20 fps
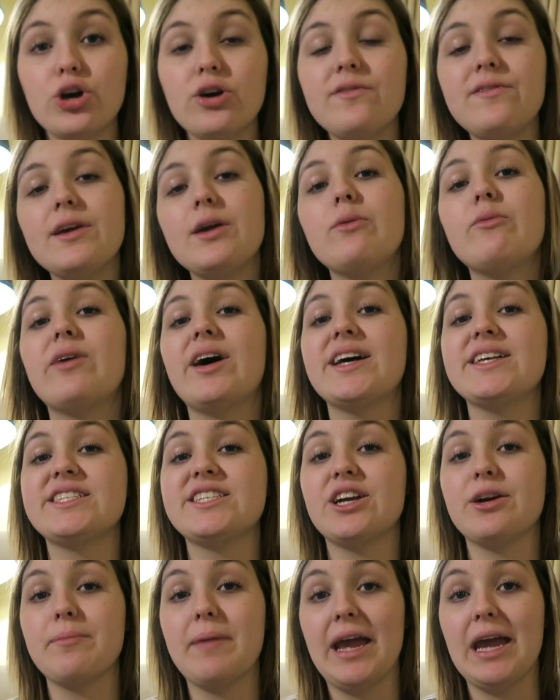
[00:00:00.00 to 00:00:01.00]
Goofy was
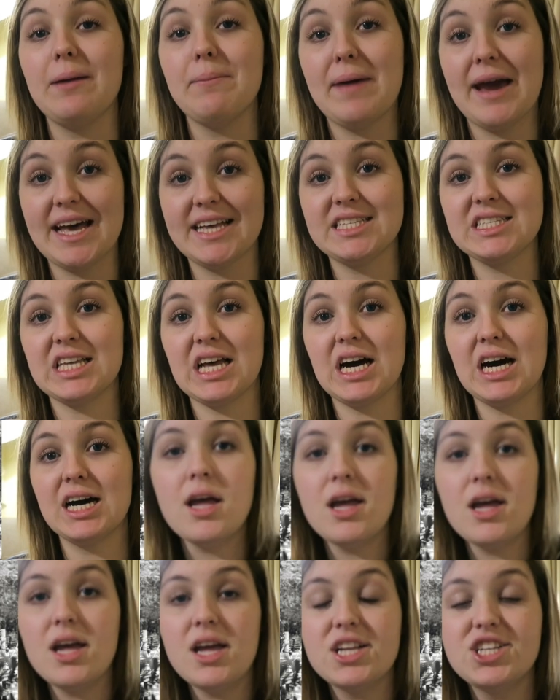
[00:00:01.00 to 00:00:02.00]
their main mascot.
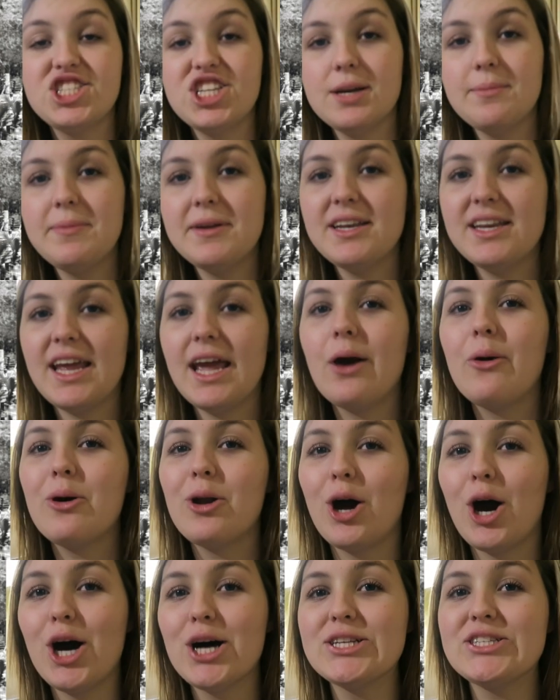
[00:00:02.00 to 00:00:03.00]
Chip and Dale
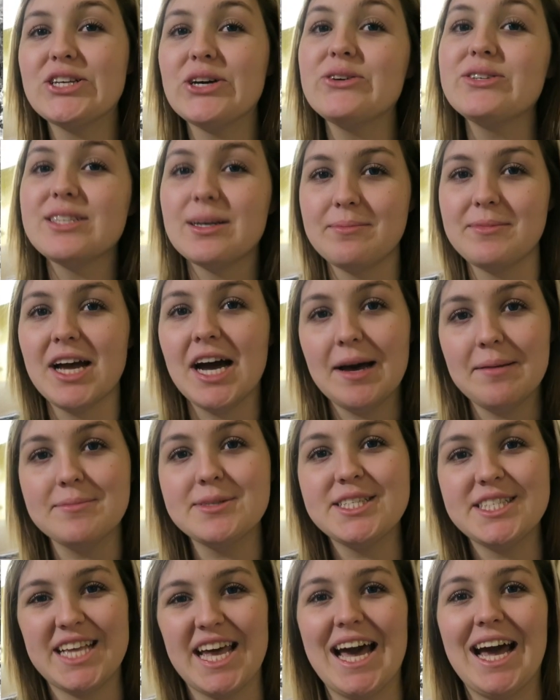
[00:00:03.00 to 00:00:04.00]
would also
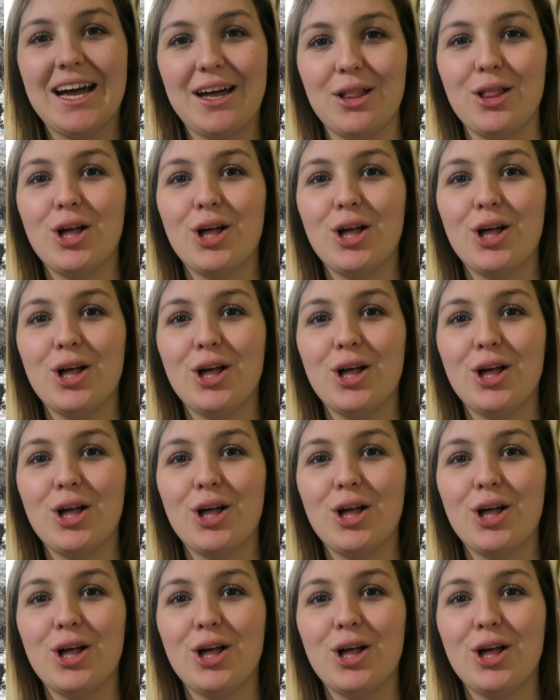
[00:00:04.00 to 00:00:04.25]
sometimes tag